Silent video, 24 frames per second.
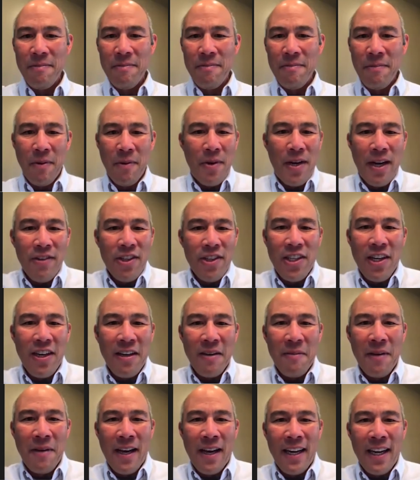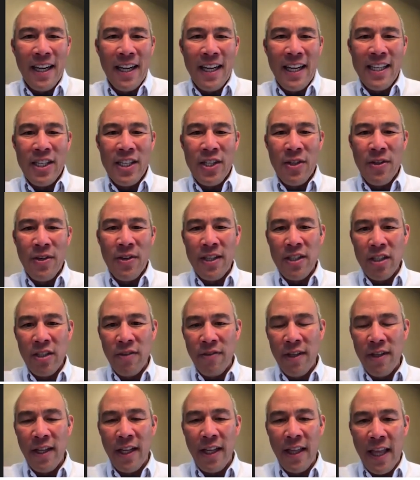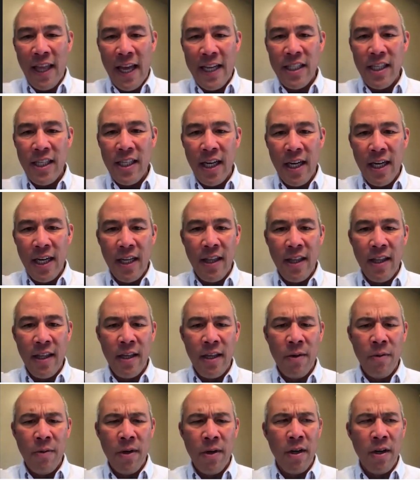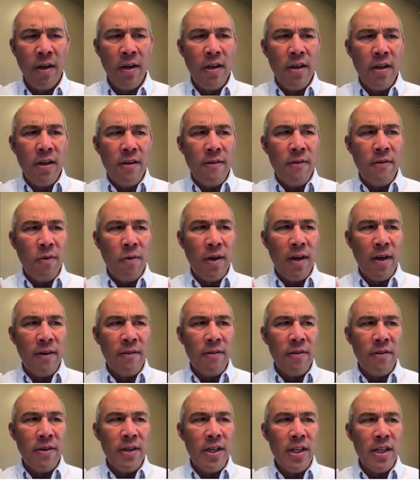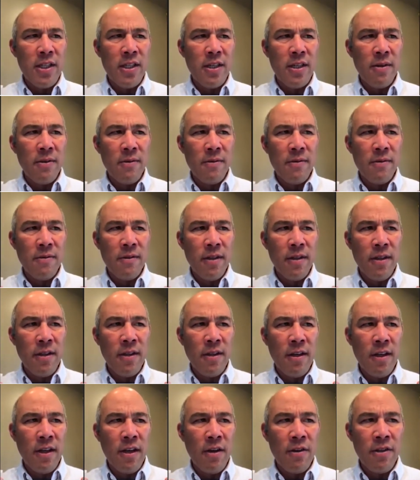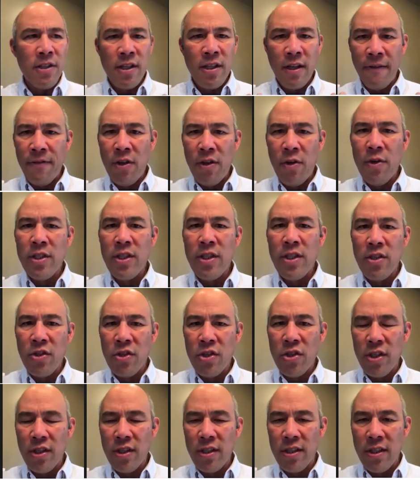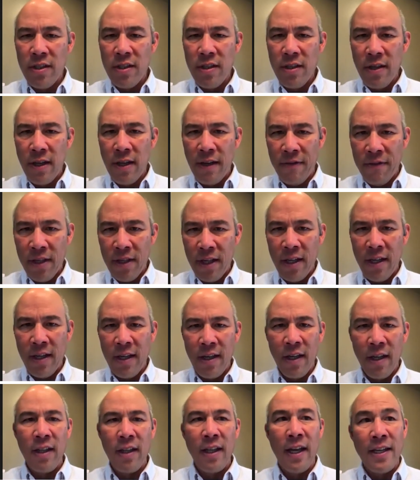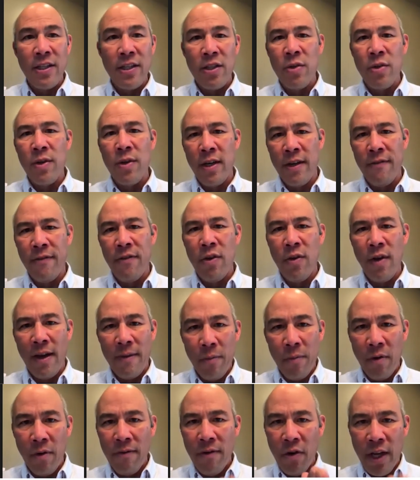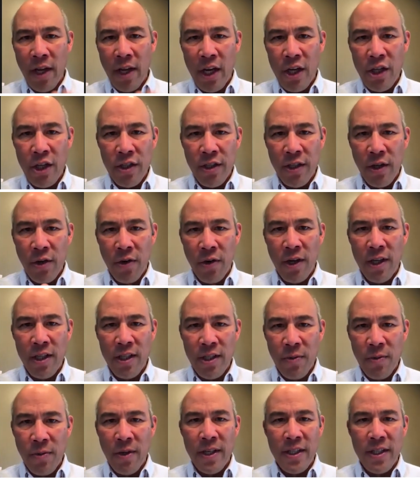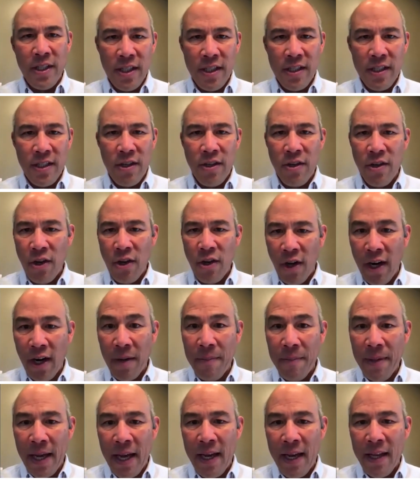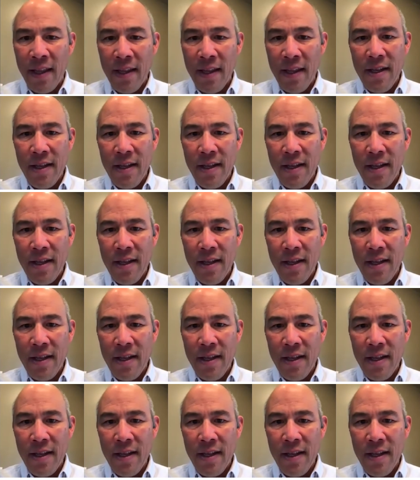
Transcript: But we never talk about it. And so I just feel like that's the kind of thing where, for whatever reason, a few institutions have done it, a lot do it if you have more vocationally oriented ones, because you're on a path.